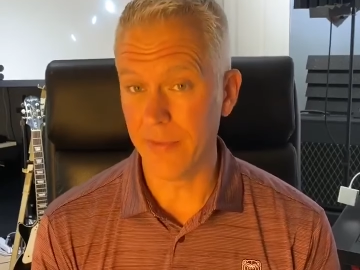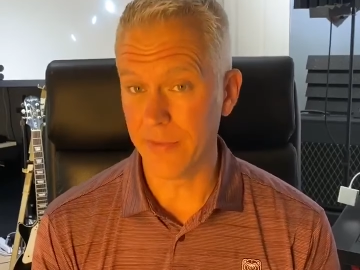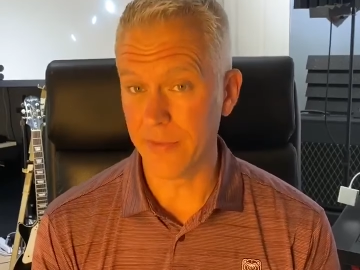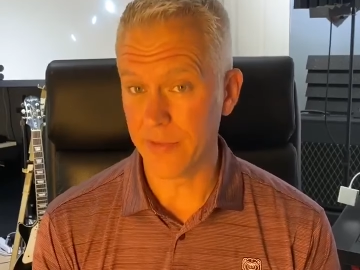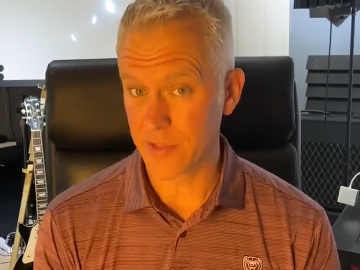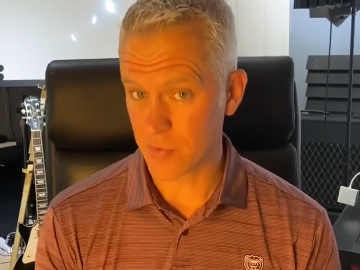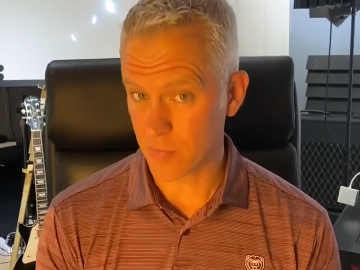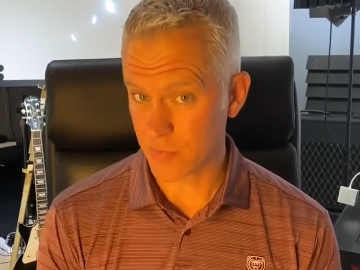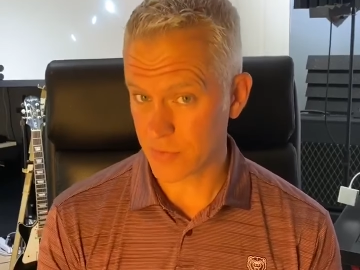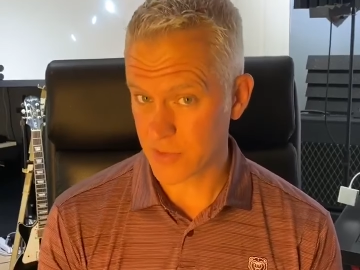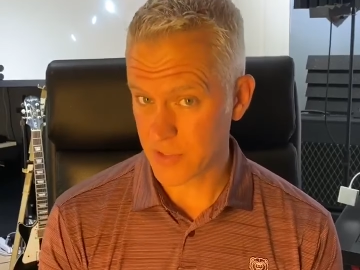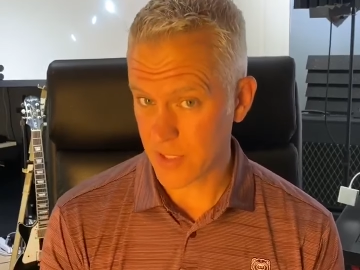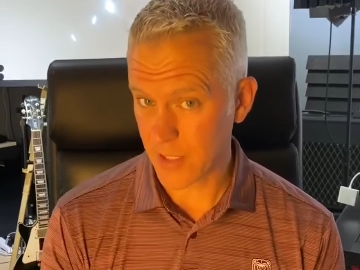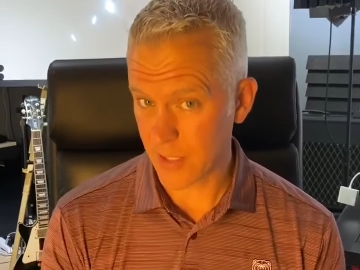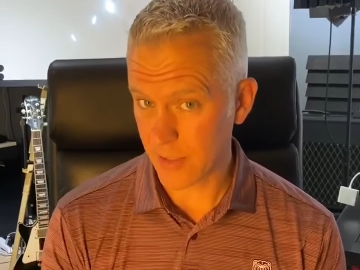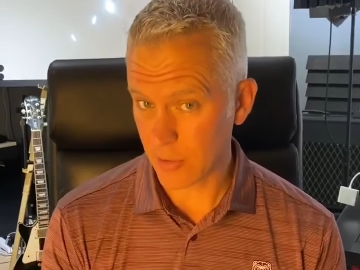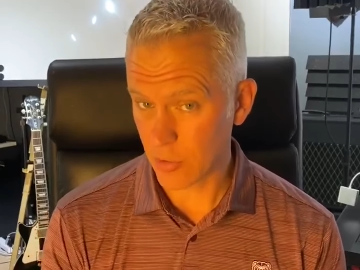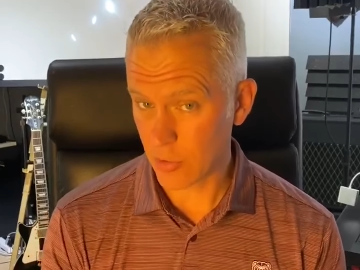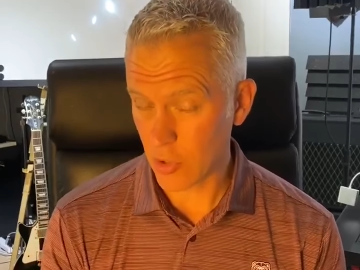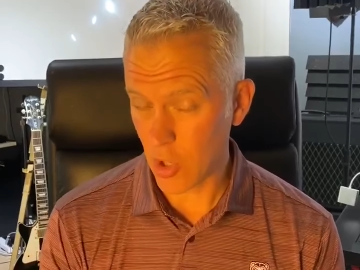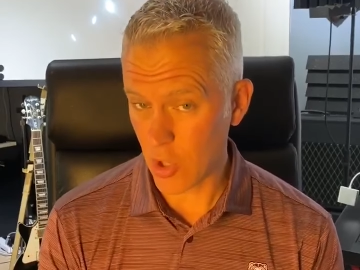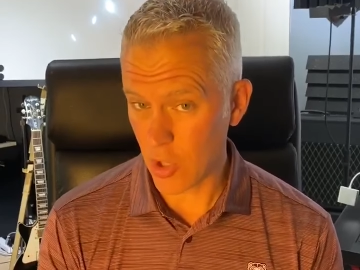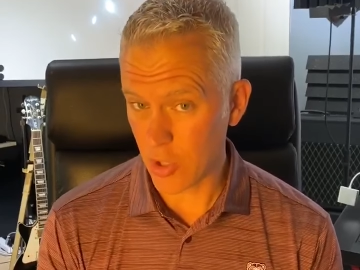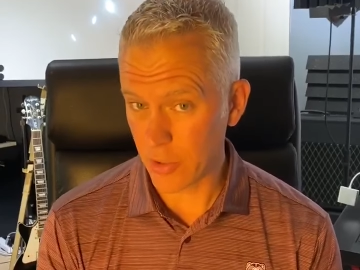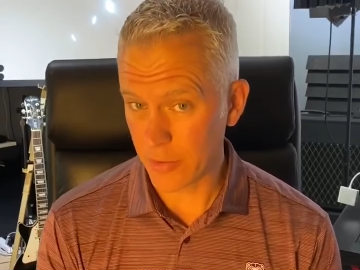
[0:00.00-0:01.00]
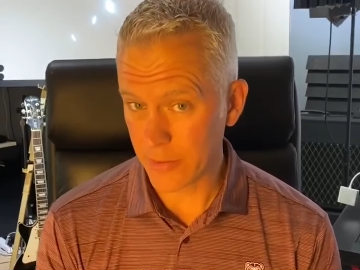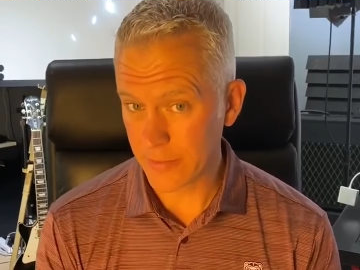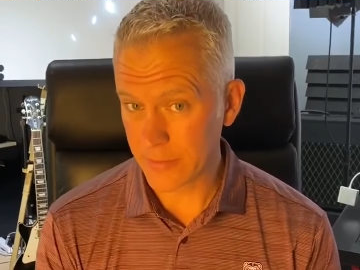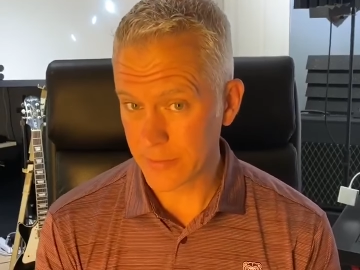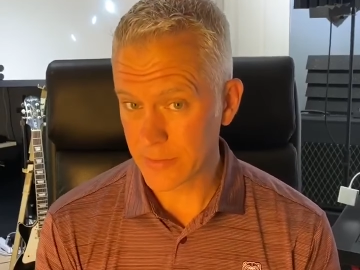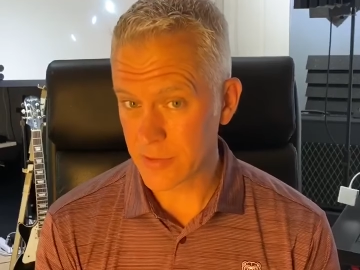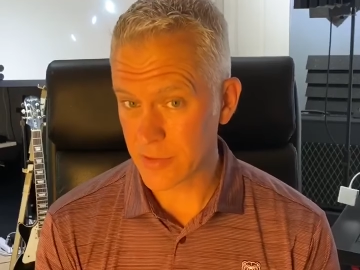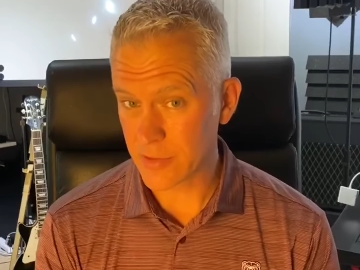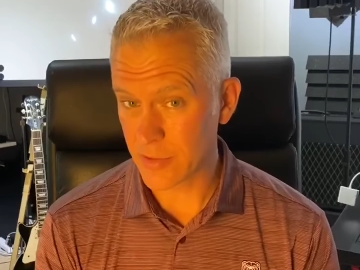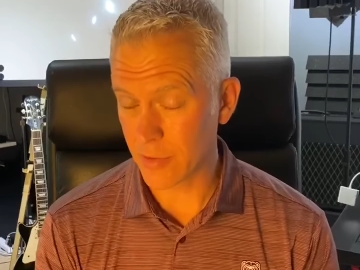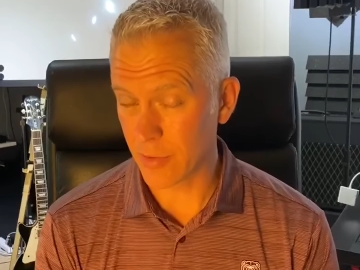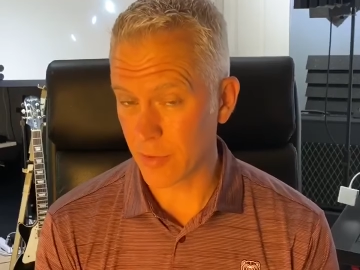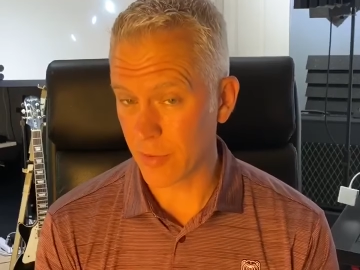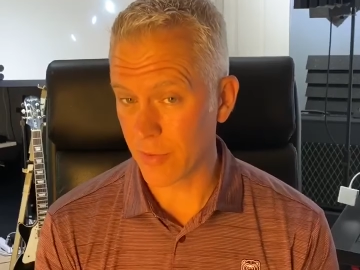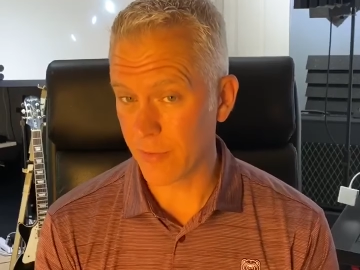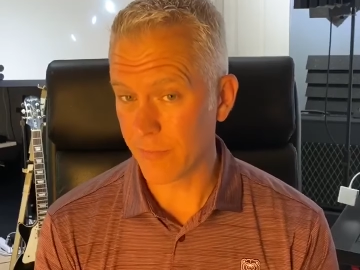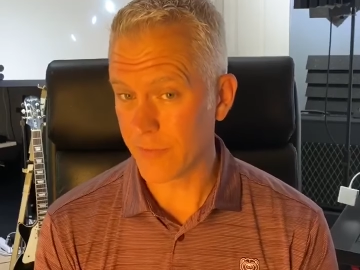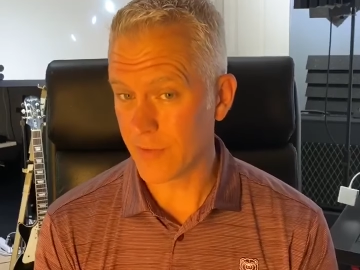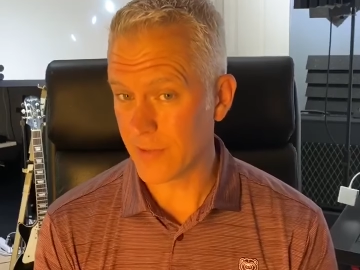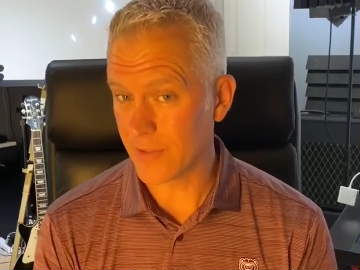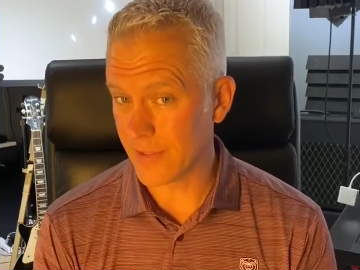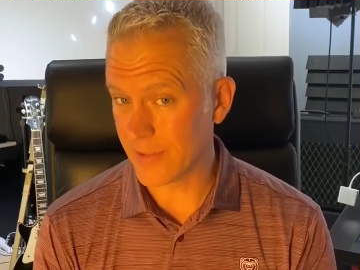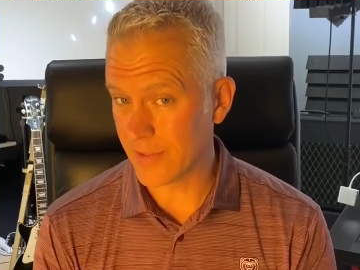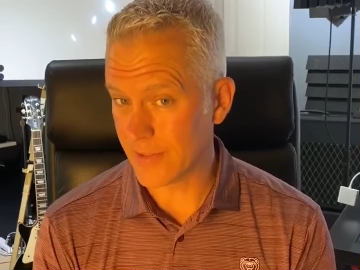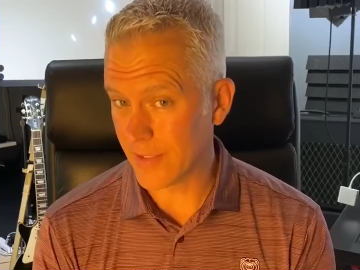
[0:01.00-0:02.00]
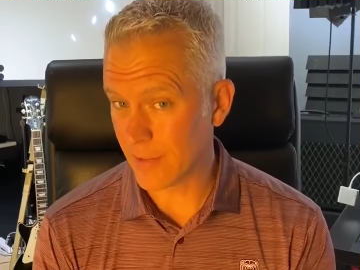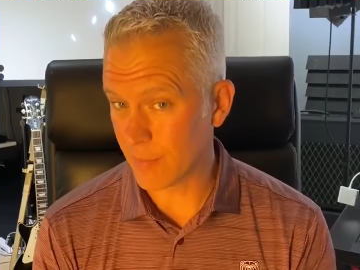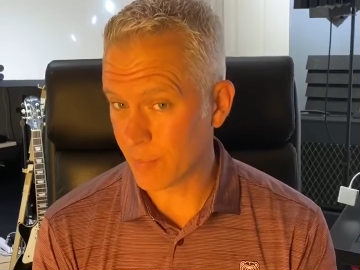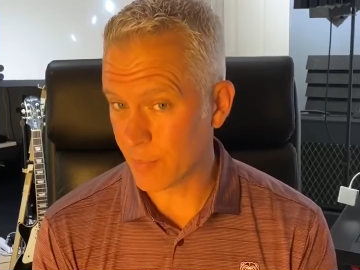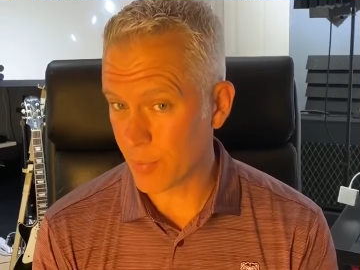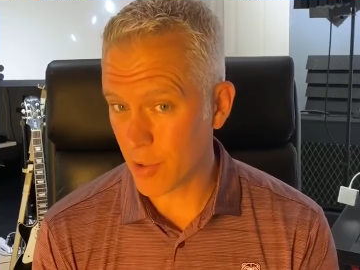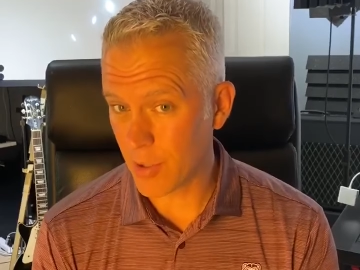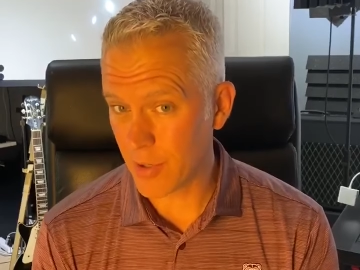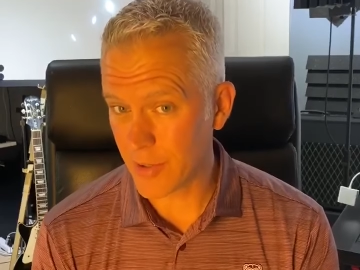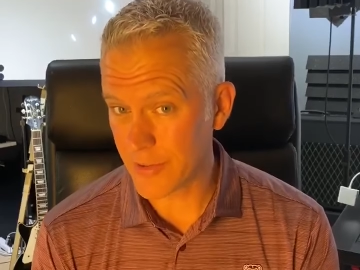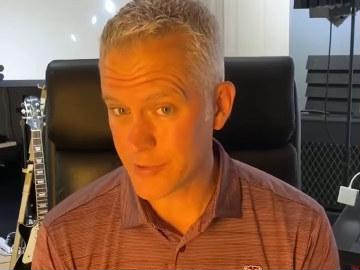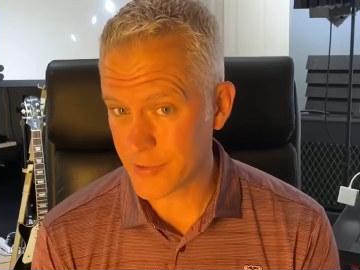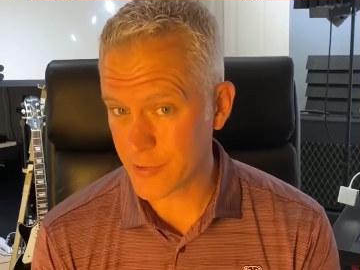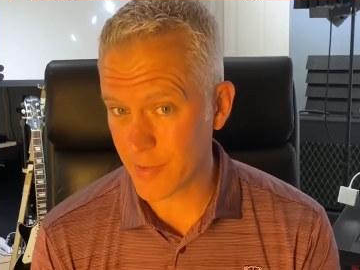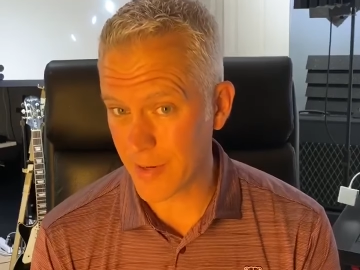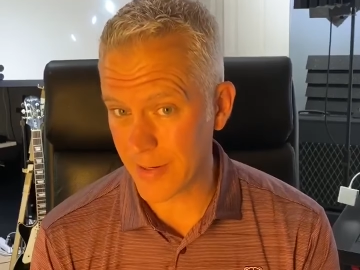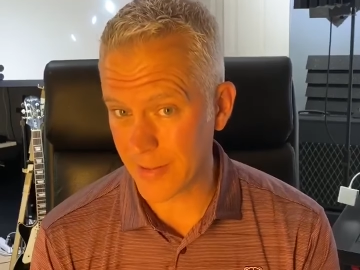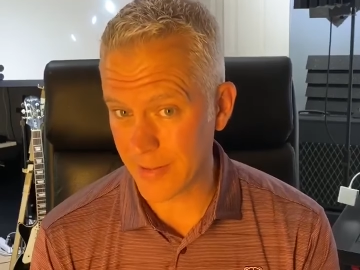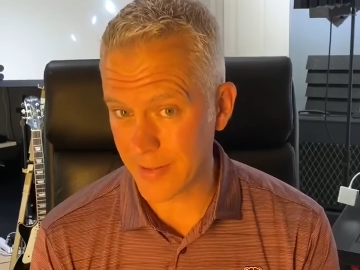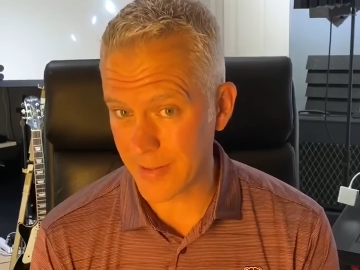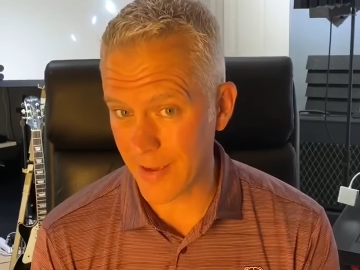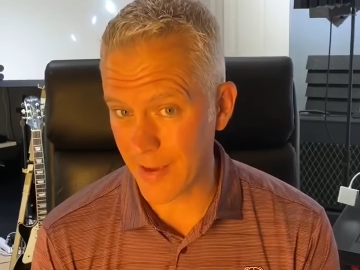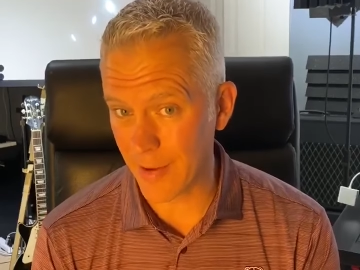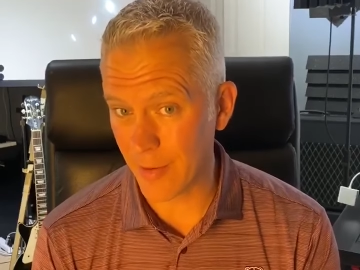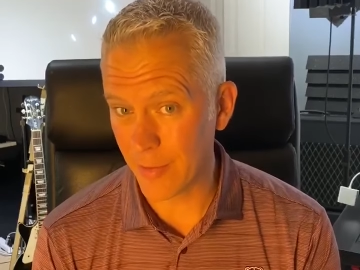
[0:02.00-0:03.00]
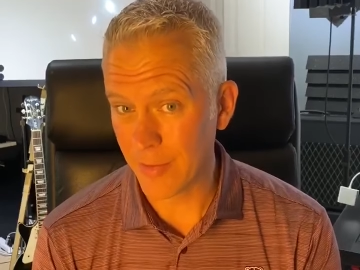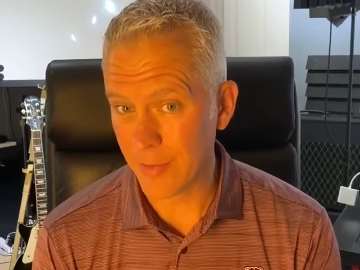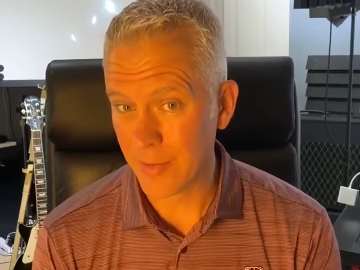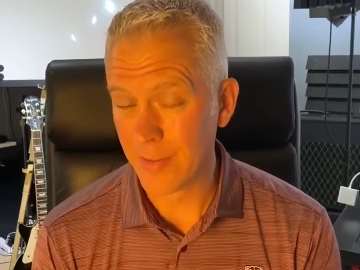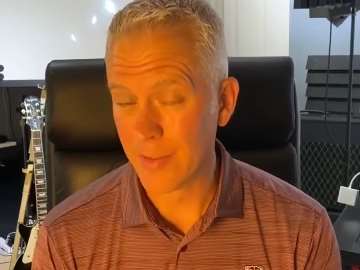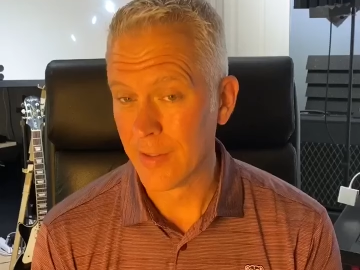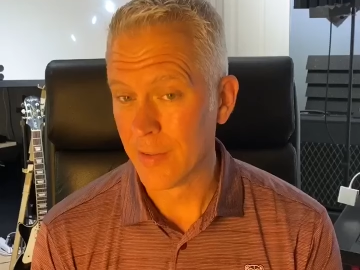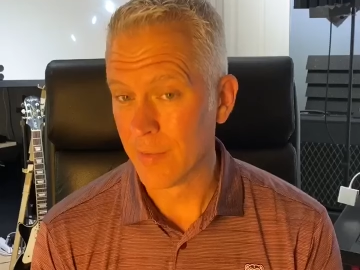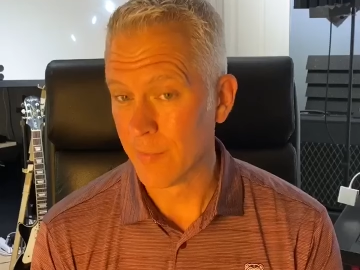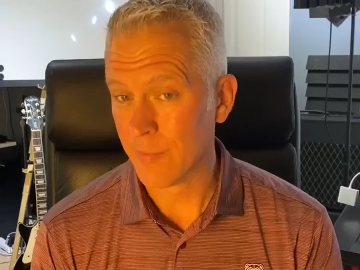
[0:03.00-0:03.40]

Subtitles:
This one's kind of long, so if you need to hit pause right now,